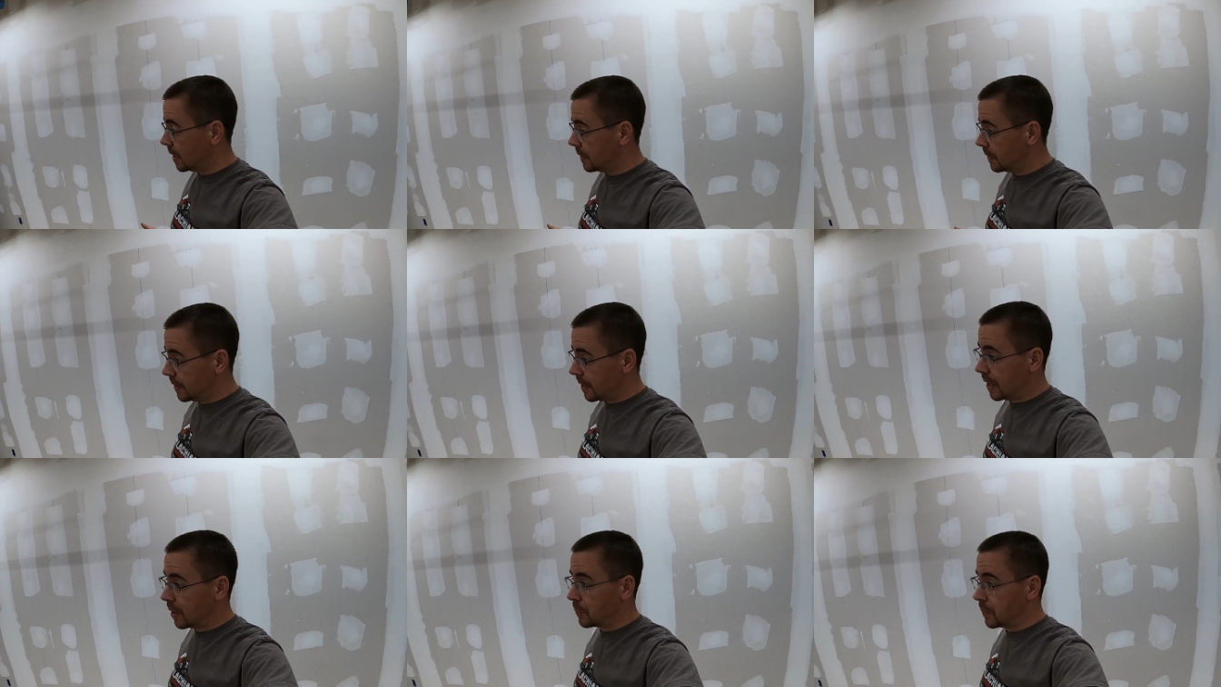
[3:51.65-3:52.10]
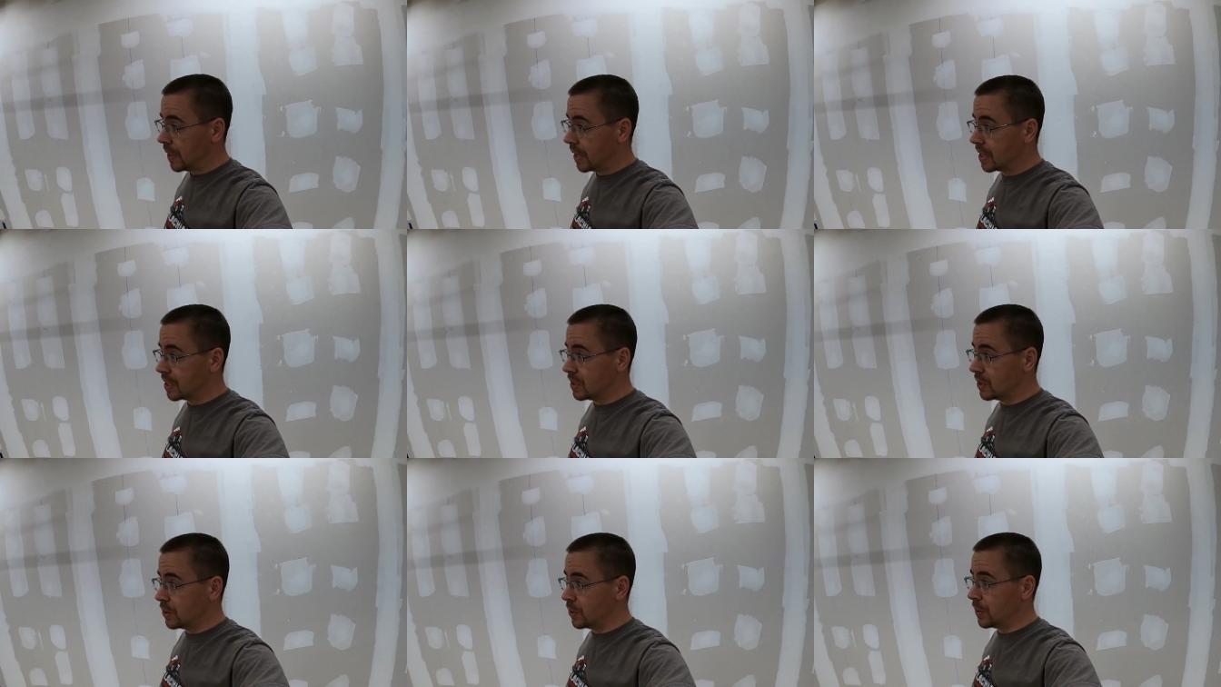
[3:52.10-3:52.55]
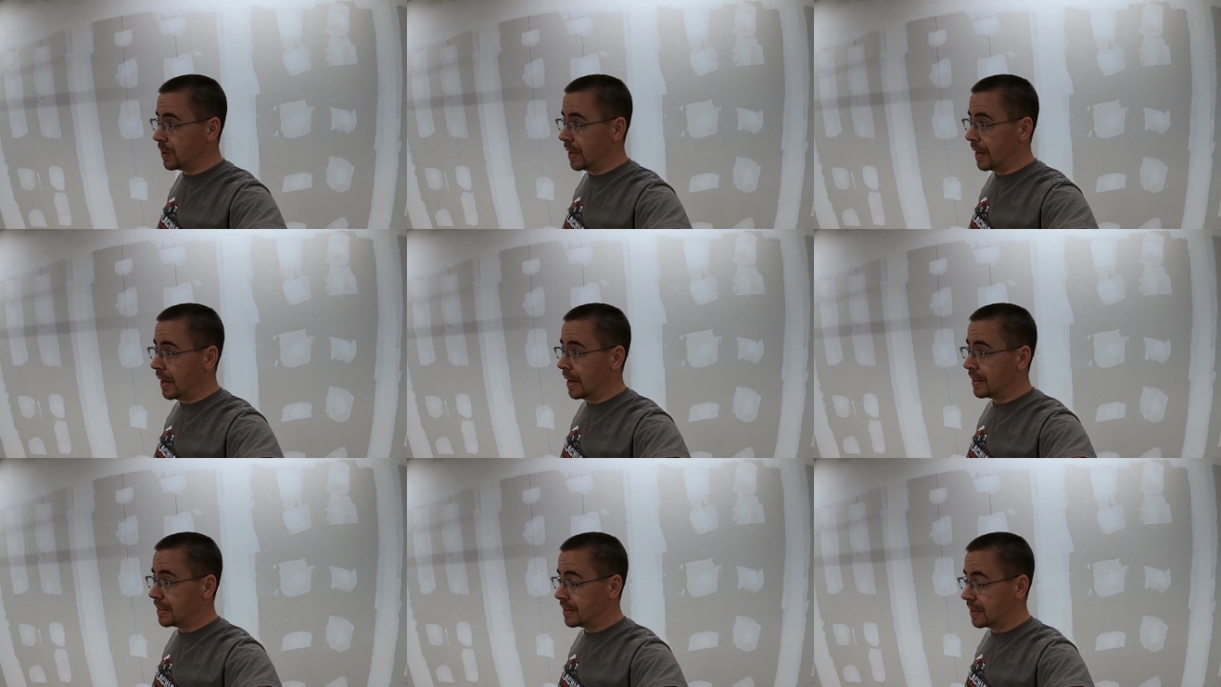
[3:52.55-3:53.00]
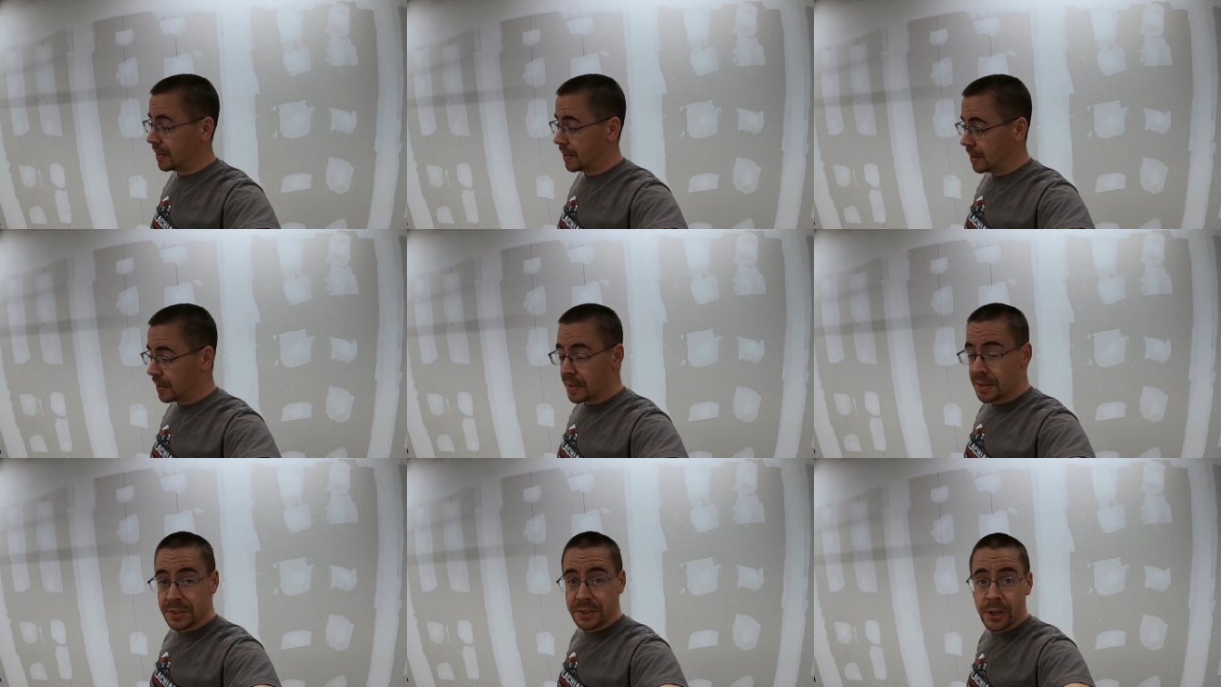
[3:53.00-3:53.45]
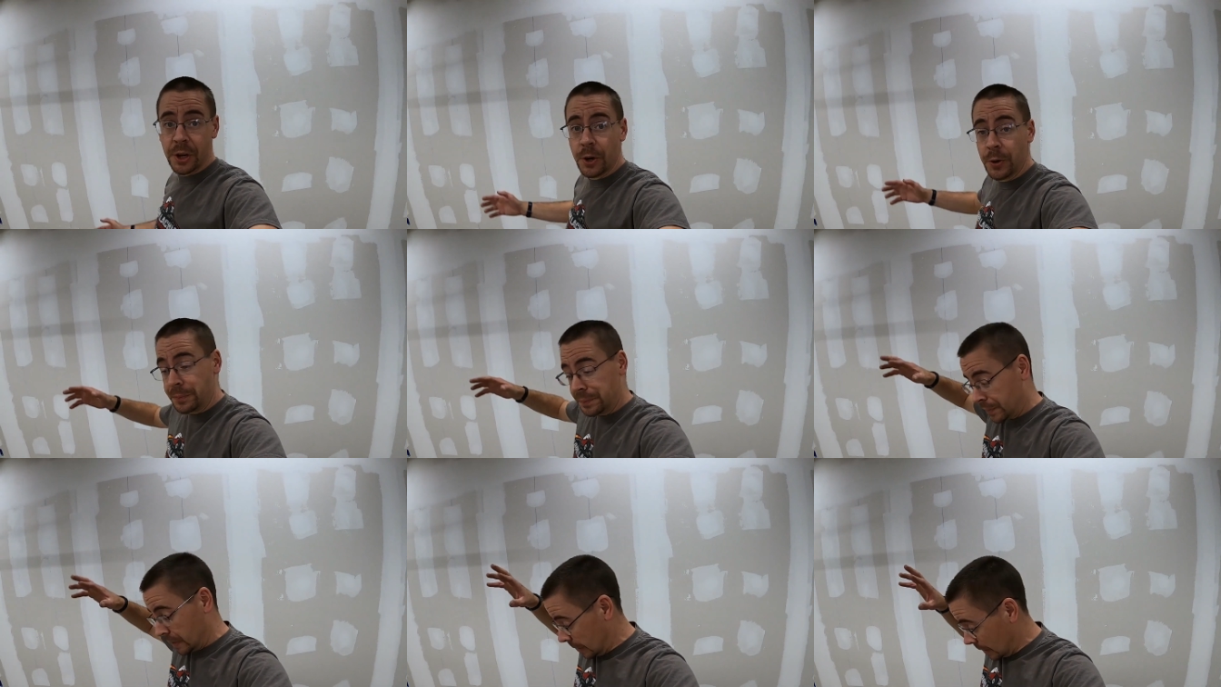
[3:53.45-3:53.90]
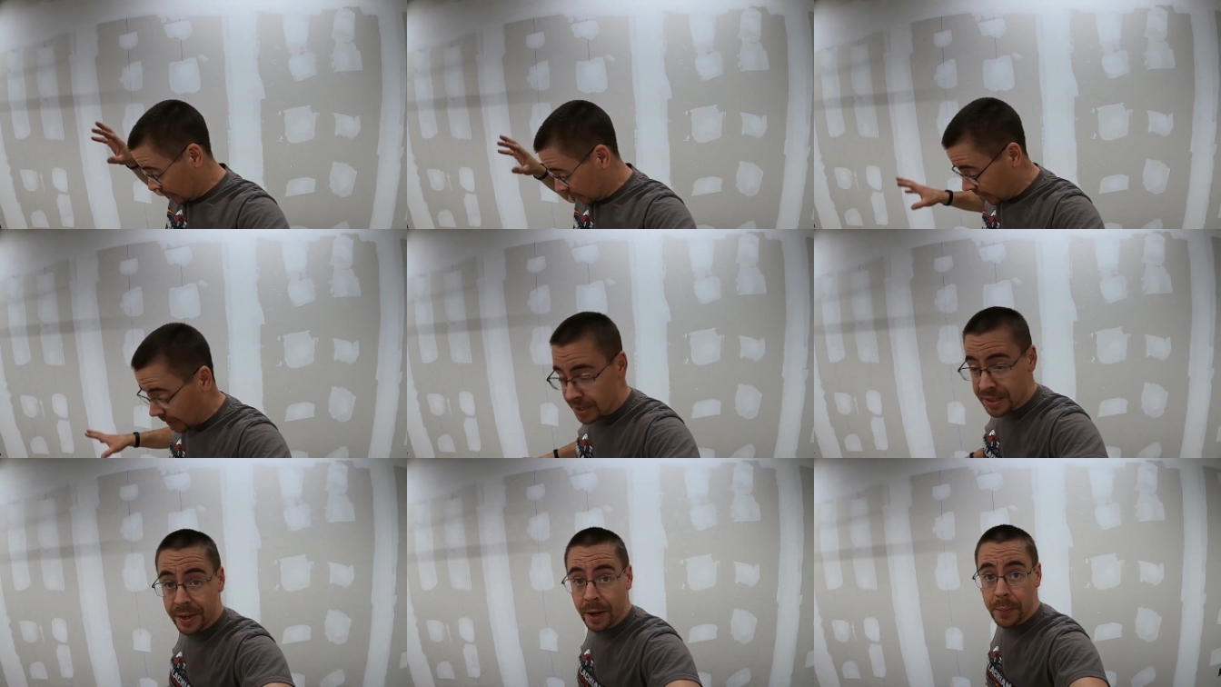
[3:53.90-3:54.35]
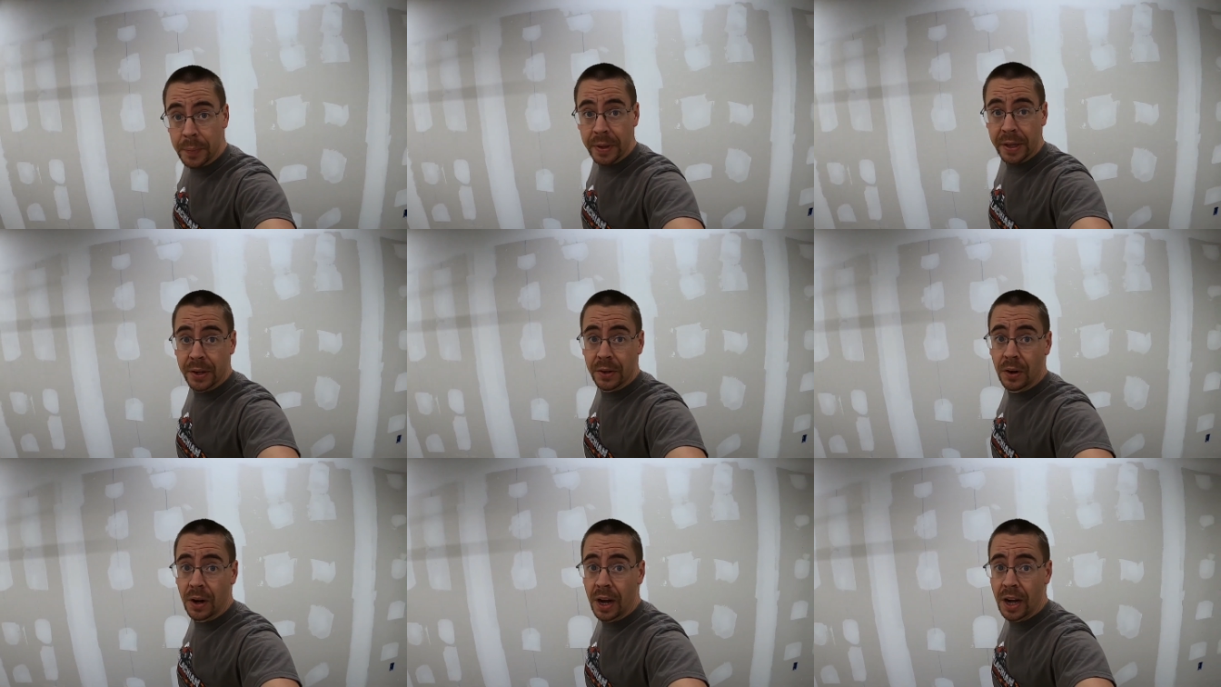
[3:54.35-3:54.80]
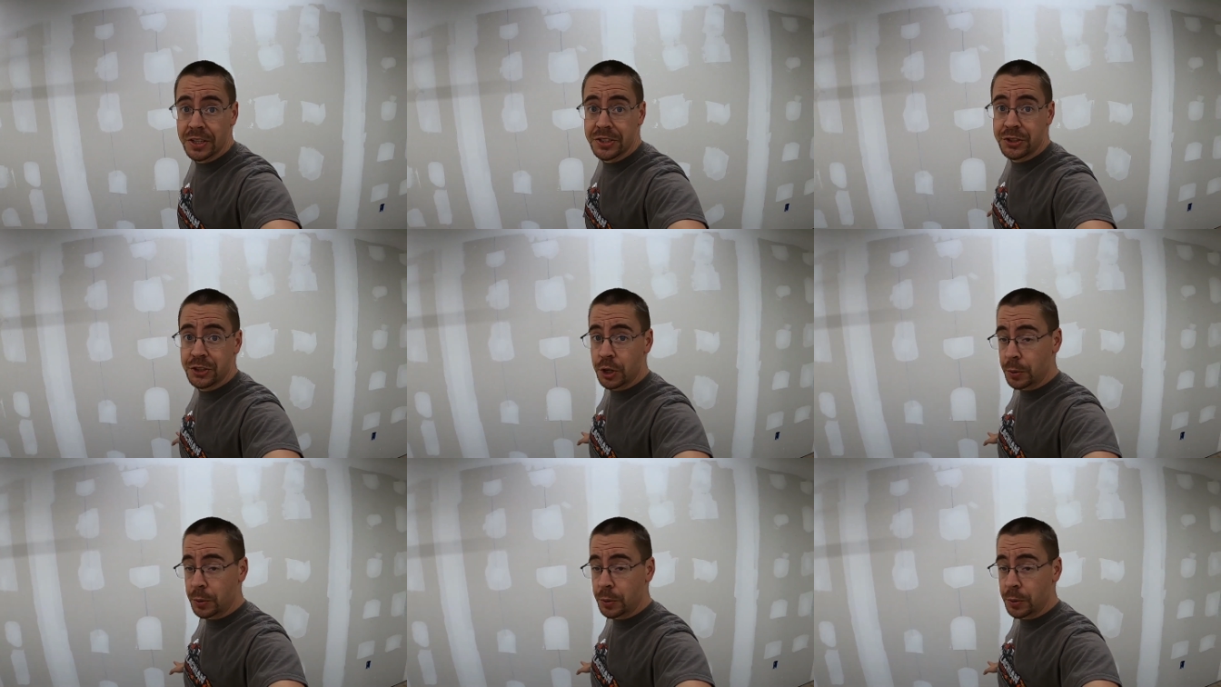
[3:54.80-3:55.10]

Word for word: then we can do that. So, here at Hillbilly Garage